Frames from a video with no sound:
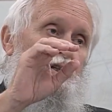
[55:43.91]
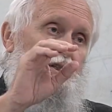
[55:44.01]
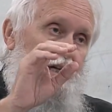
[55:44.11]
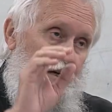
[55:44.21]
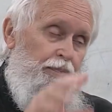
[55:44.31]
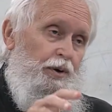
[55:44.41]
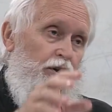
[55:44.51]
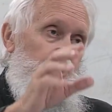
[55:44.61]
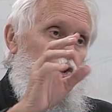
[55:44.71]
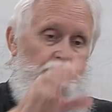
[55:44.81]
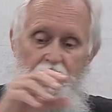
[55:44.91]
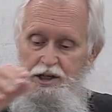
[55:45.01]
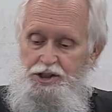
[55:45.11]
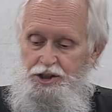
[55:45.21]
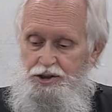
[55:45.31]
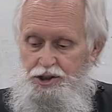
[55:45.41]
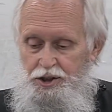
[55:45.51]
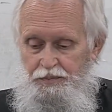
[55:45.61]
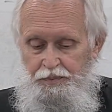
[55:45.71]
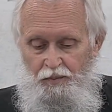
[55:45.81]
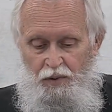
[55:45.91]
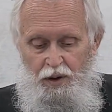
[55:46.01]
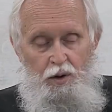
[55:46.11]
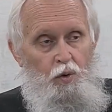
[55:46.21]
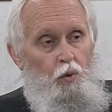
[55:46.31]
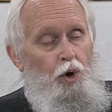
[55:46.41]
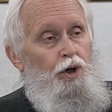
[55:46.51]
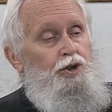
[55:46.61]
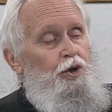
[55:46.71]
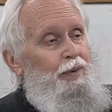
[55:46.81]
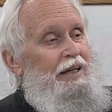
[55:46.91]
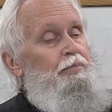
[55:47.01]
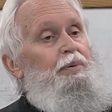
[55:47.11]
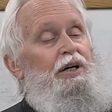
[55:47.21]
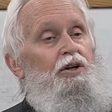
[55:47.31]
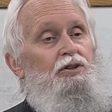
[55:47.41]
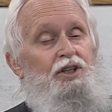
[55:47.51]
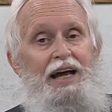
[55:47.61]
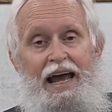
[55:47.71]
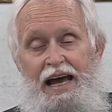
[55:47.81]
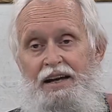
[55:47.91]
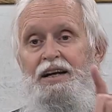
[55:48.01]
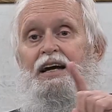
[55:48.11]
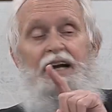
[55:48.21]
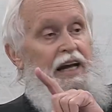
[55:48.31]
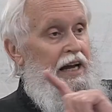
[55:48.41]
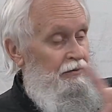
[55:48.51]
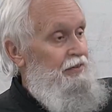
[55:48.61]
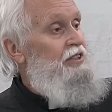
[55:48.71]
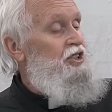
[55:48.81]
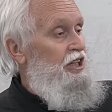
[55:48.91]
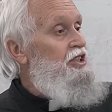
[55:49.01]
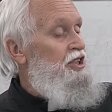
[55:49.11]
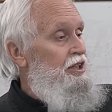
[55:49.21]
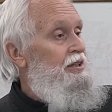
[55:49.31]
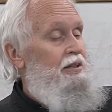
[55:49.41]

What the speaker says: temple structures were to be built at Ephesus,